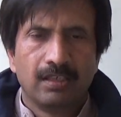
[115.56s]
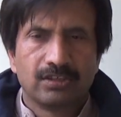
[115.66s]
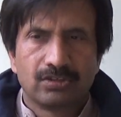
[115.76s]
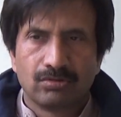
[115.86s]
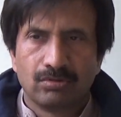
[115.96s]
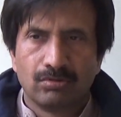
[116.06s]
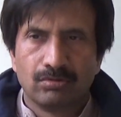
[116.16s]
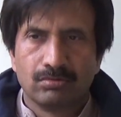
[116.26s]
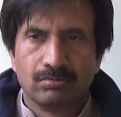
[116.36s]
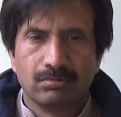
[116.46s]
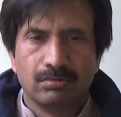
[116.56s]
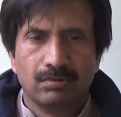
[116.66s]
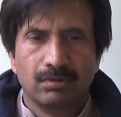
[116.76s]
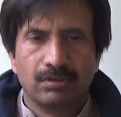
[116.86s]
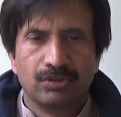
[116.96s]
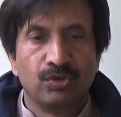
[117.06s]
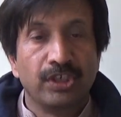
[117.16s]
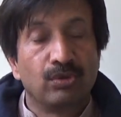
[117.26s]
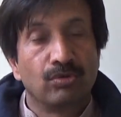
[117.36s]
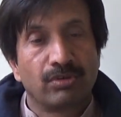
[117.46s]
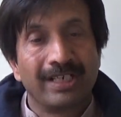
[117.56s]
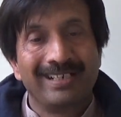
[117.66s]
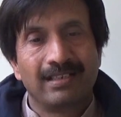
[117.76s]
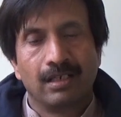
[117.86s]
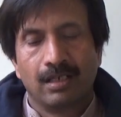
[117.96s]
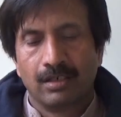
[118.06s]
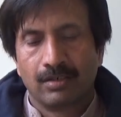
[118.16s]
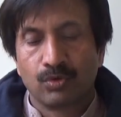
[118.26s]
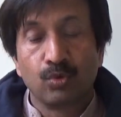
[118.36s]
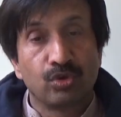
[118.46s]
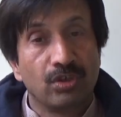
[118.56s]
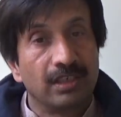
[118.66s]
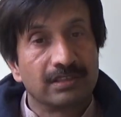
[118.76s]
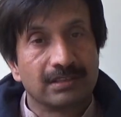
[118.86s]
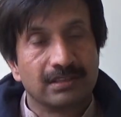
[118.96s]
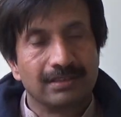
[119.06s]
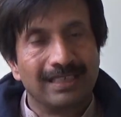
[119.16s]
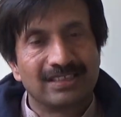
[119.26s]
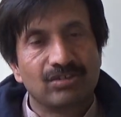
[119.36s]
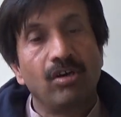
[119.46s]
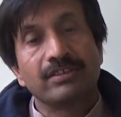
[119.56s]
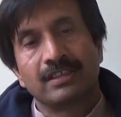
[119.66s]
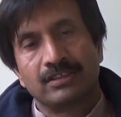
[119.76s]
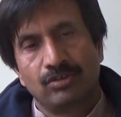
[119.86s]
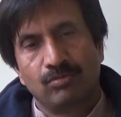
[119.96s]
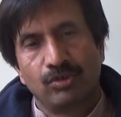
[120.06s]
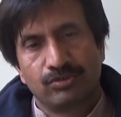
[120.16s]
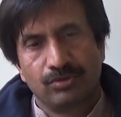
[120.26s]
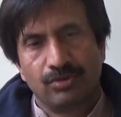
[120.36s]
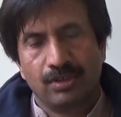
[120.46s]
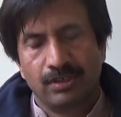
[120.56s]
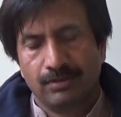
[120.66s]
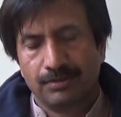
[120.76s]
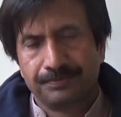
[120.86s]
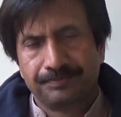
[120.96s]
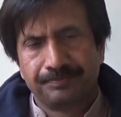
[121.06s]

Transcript: so uh, you need to treat the root cause that's causing your mouth to dry you know